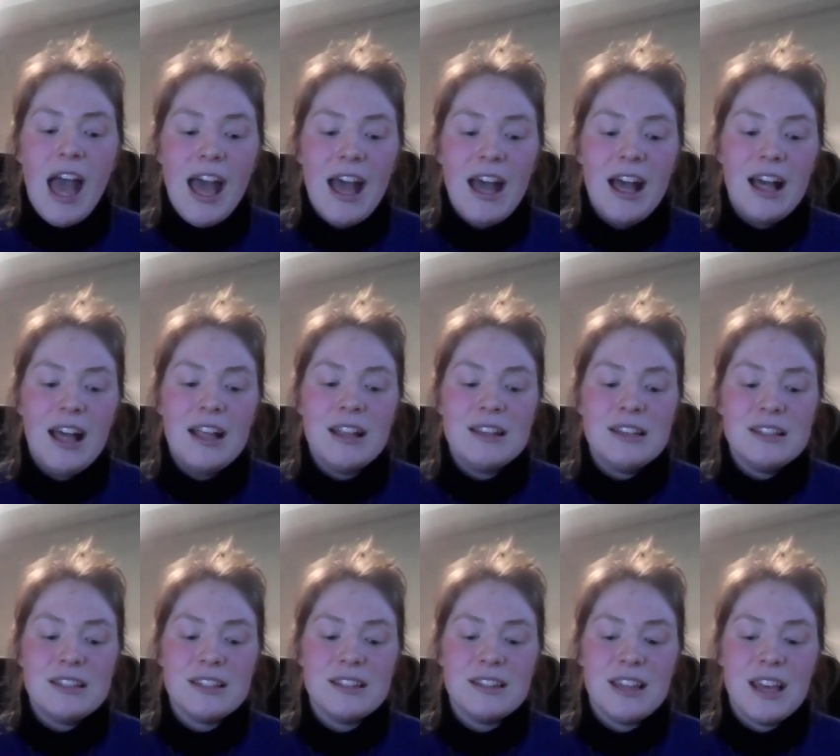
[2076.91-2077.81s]

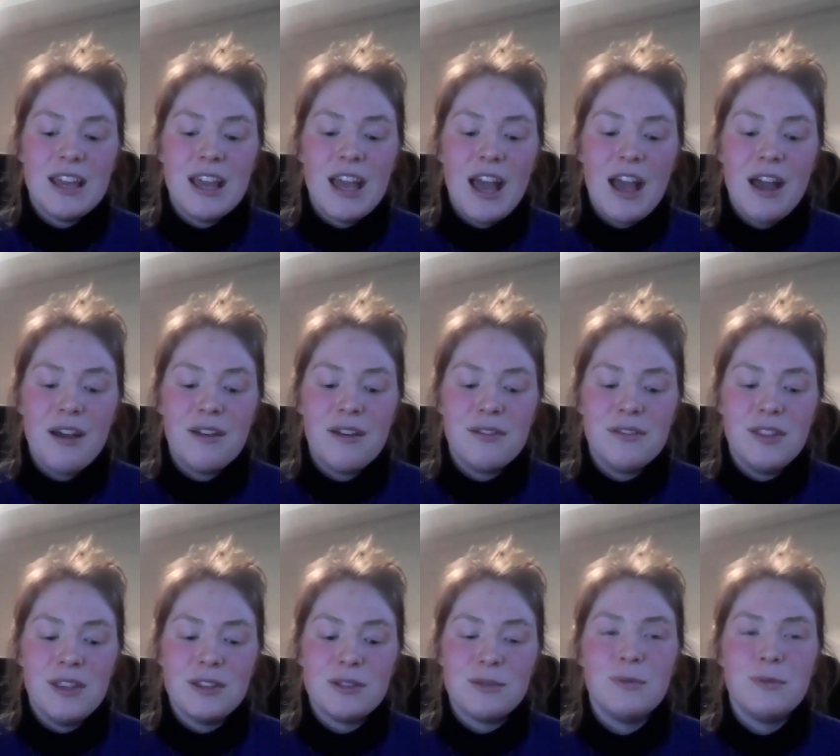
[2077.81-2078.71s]
and they have
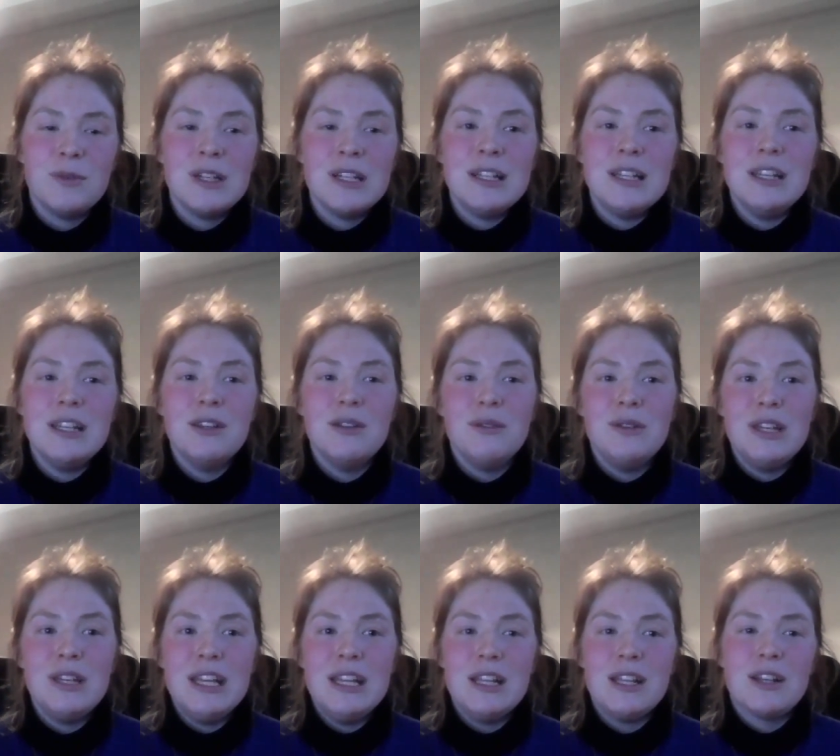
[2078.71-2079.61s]
this really
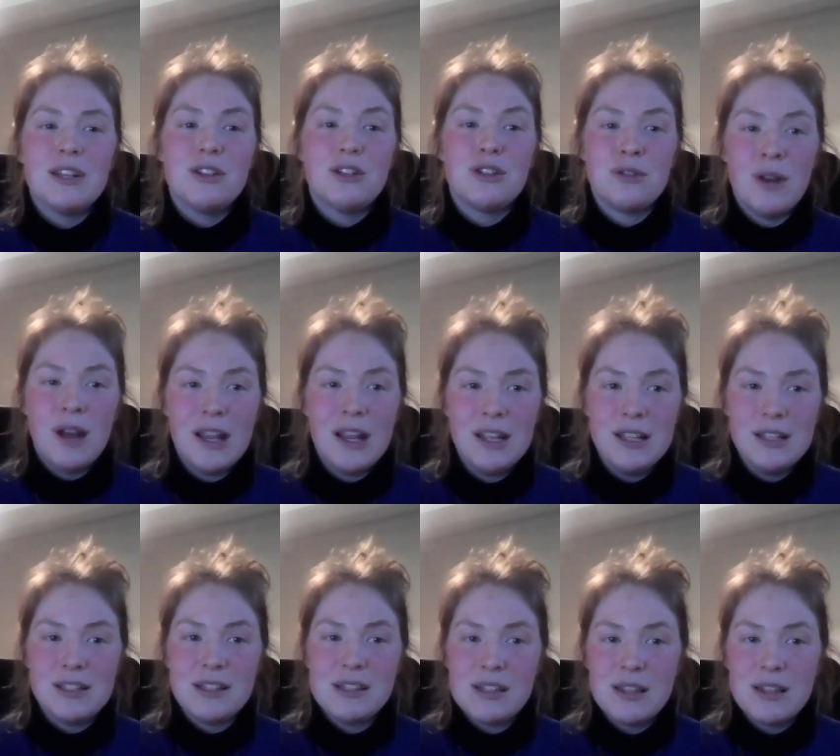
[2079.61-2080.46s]
unique trait